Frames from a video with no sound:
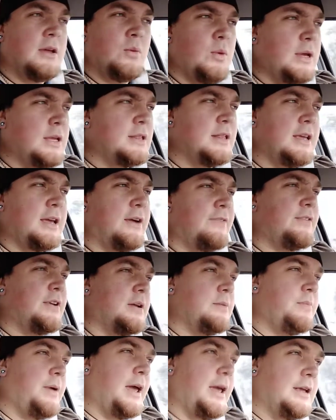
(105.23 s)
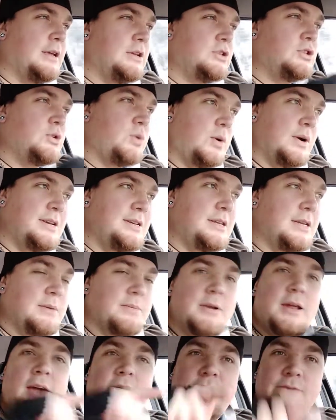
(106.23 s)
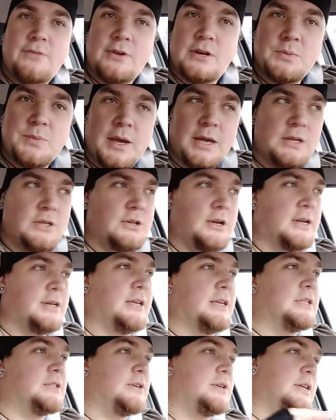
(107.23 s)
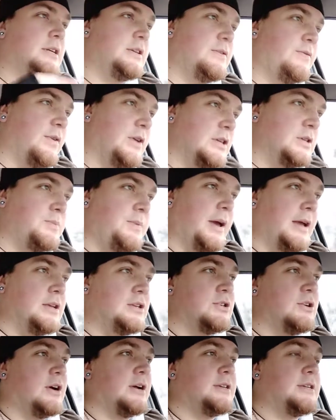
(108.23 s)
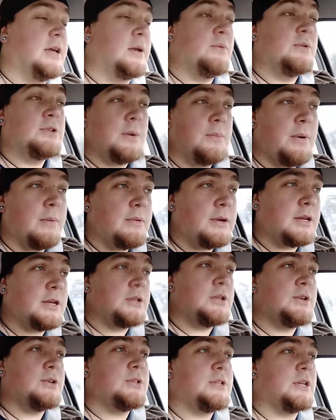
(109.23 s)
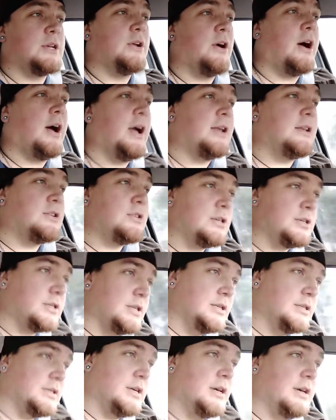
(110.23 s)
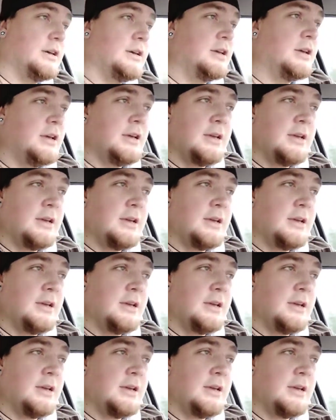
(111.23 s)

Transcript: weirdly I've done page twenty, but I haven't finished page nineteen, so I need to finish page nineteen, which I'm probably going to do tonight, just as a,